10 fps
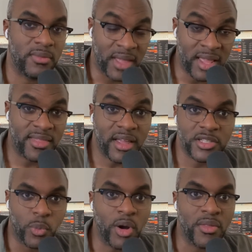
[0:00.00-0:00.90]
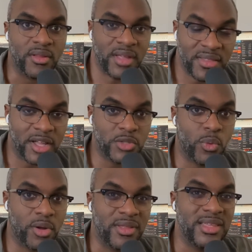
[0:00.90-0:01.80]
They think it's worth it. They think it's
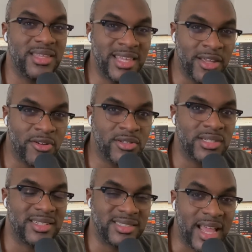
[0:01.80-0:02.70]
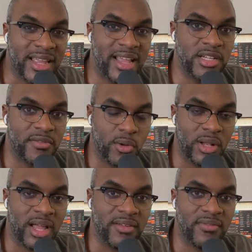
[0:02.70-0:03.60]
worth years and decades of
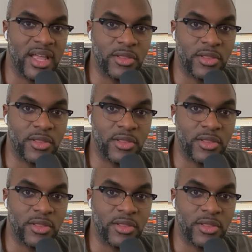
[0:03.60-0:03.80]
their life